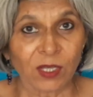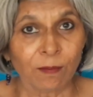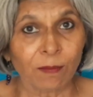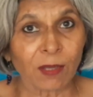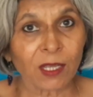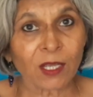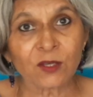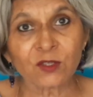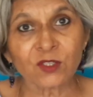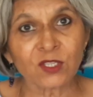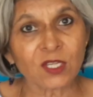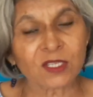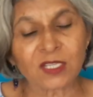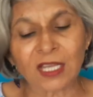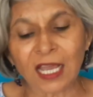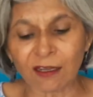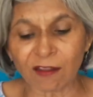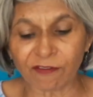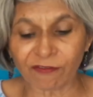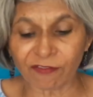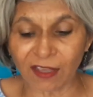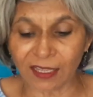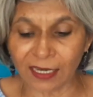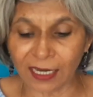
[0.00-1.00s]
Because this
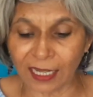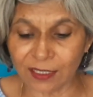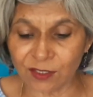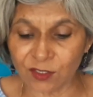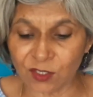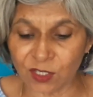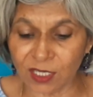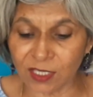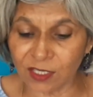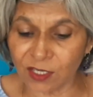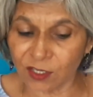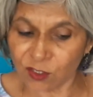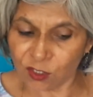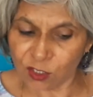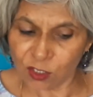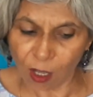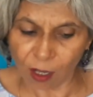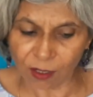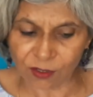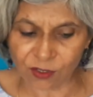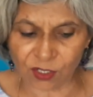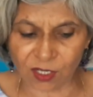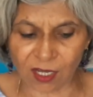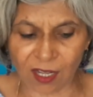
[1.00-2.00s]
kind of financing does
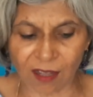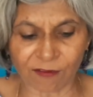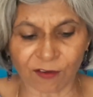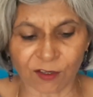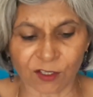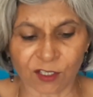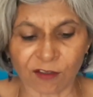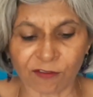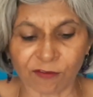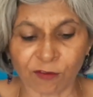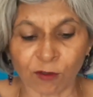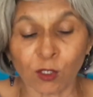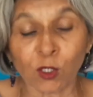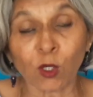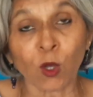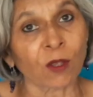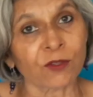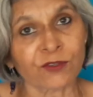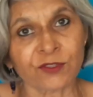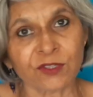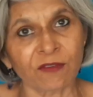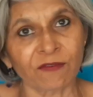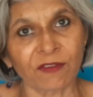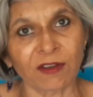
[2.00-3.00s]
not cover the full
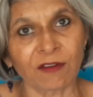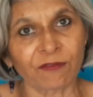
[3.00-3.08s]
costs of